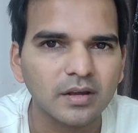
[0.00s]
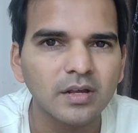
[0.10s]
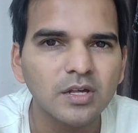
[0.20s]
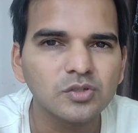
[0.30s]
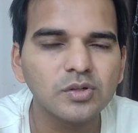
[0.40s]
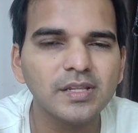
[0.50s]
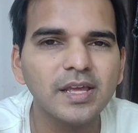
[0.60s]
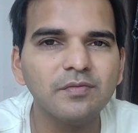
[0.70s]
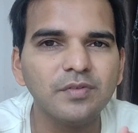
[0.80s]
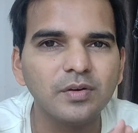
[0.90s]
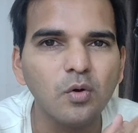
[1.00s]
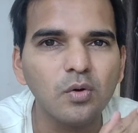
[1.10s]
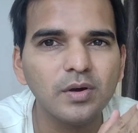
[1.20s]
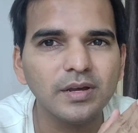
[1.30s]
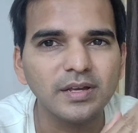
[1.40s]
So they will
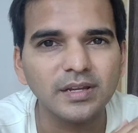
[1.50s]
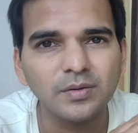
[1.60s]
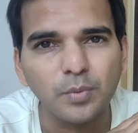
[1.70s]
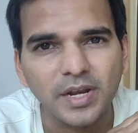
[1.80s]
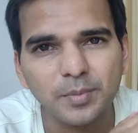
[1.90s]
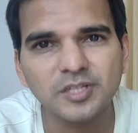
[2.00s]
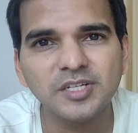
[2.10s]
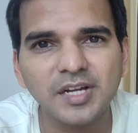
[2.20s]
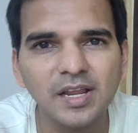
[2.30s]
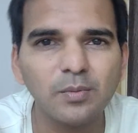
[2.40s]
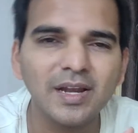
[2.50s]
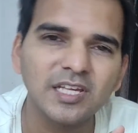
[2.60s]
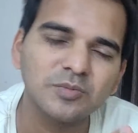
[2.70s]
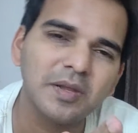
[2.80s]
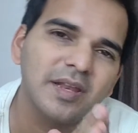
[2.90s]
go in very much detail while
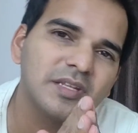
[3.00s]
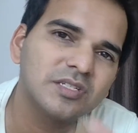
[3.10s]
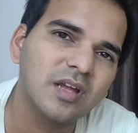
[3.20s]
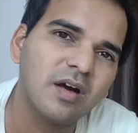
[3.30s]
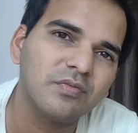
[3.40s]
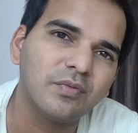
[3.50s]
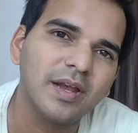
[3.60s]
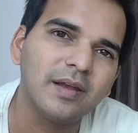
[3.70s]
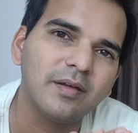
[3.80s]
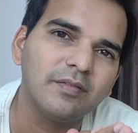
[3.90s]
explaining stuff, while